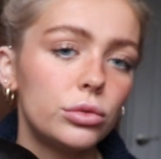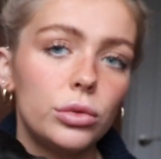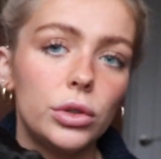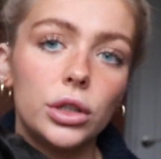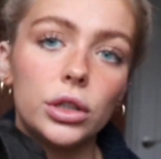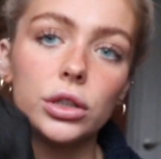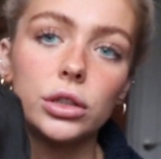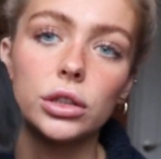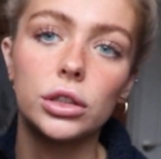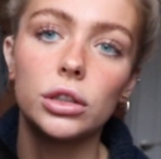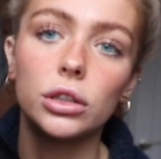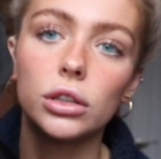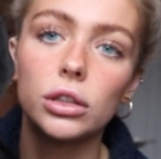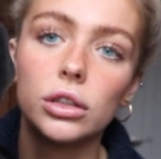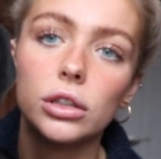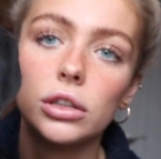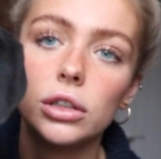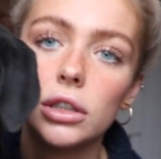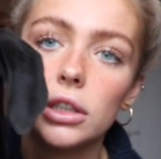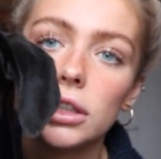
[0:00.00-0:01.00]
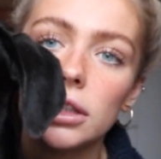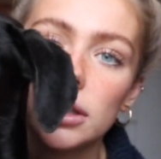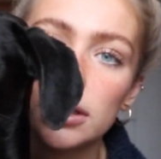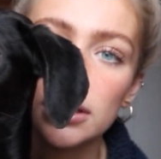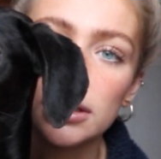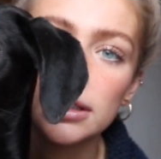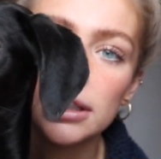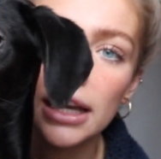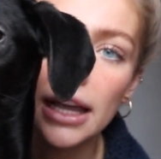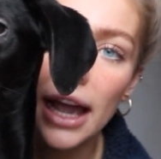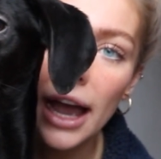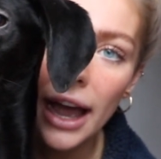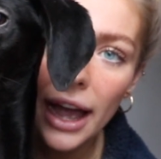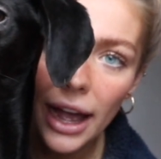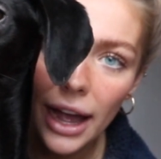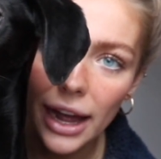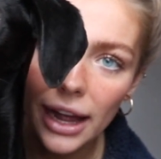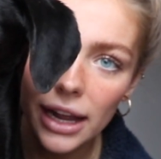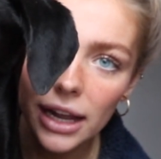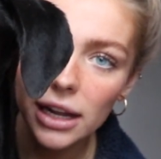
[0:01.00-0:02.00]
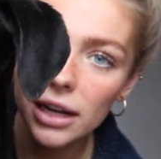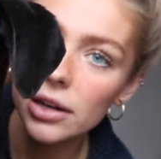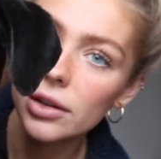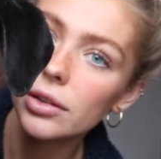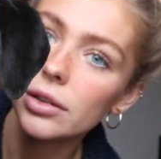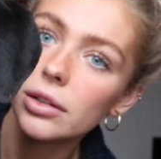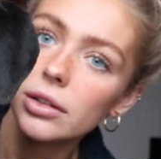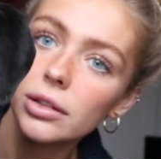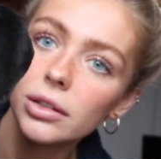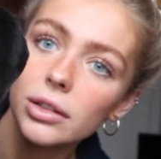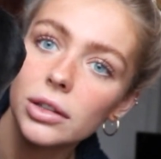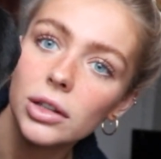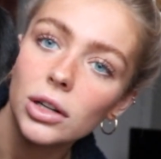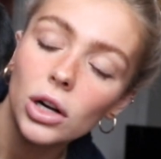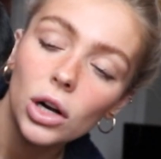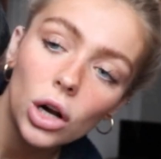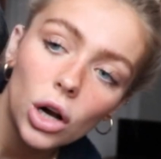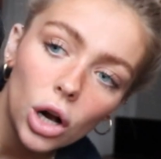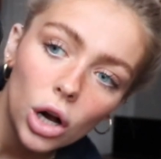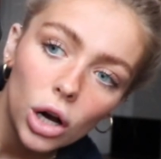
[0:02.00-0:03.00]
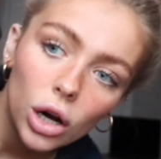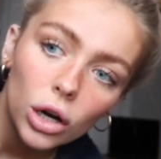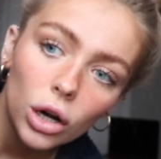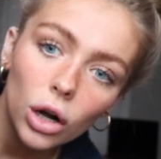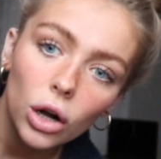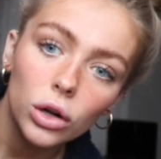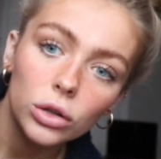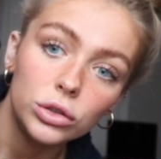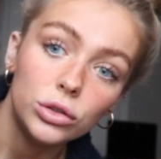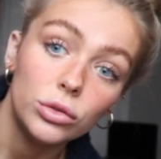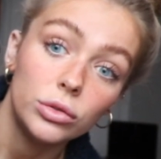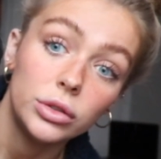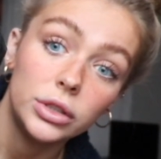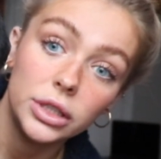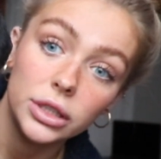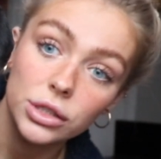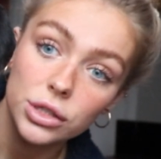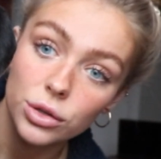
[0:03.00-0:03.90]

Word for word: sweet girl. Say hi. Oh, do you see a